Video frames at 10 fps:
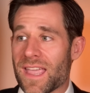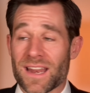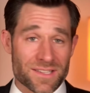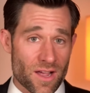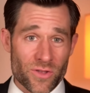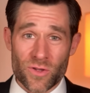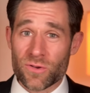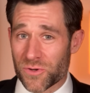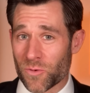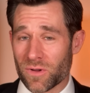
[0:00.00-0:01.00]
It is
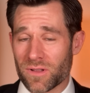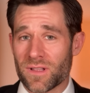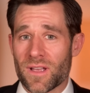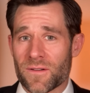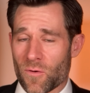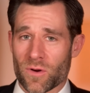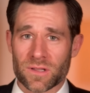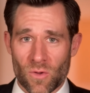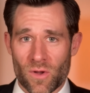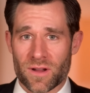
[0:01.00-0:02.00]
unusual for a
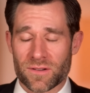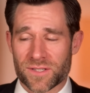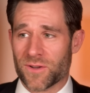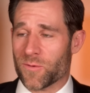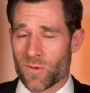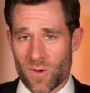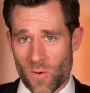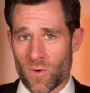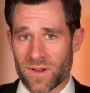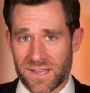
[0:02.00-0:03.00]
lawyer to
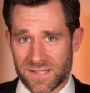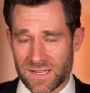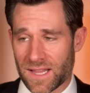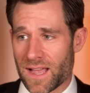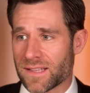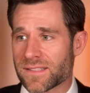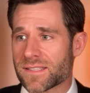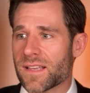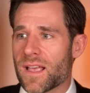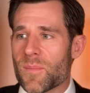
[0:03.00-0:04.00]
record his clients,